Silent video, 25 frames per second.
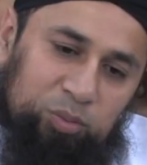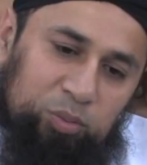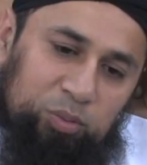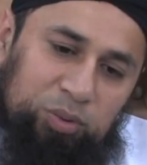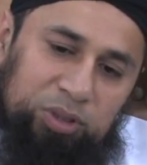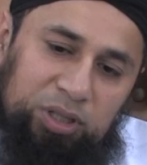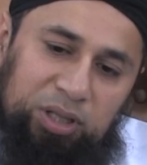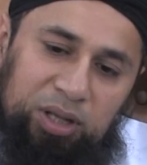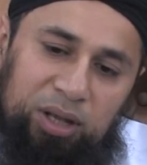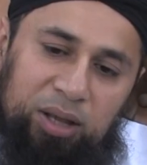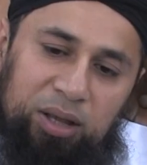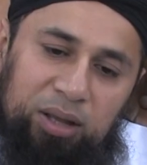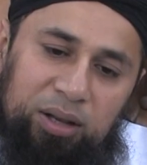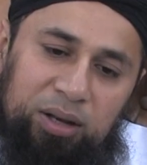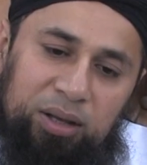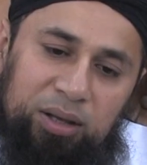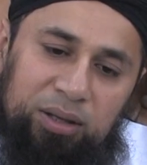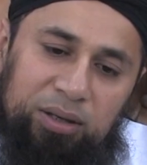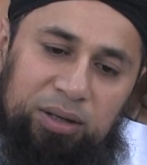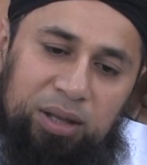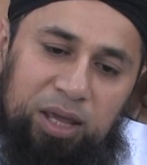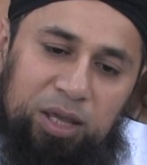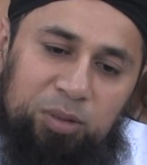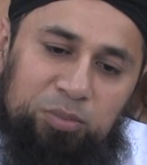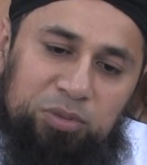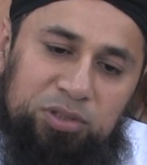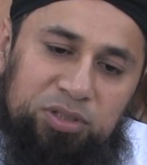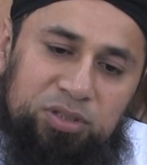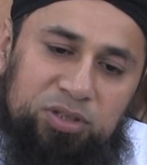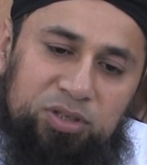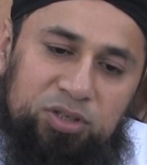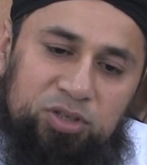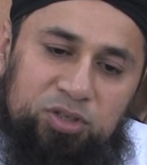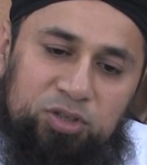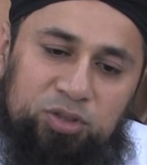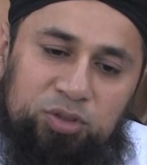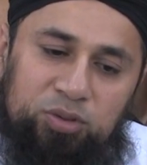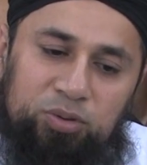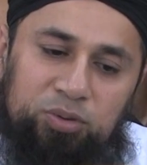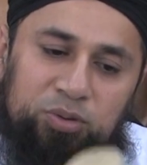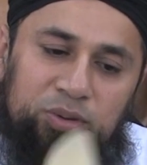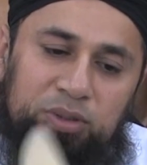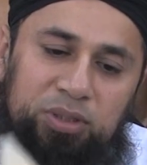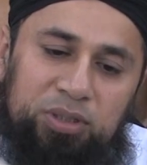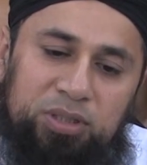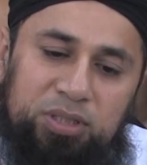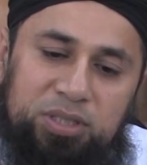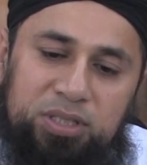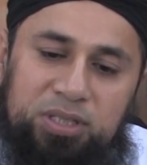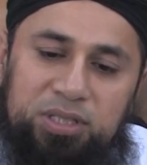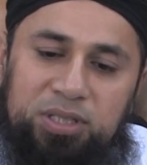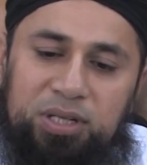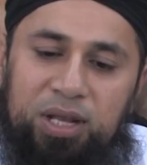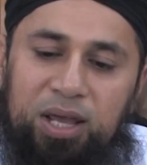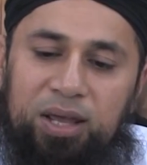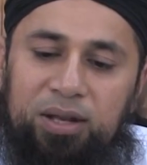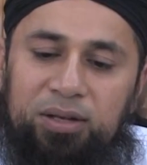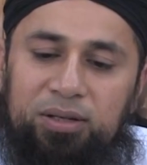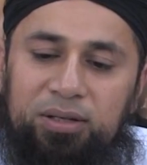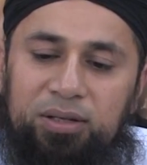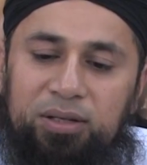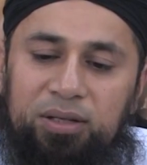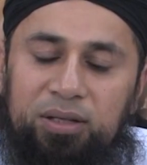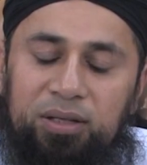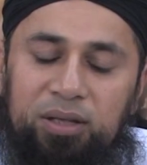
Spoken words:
wa ta'ala enables us to understand.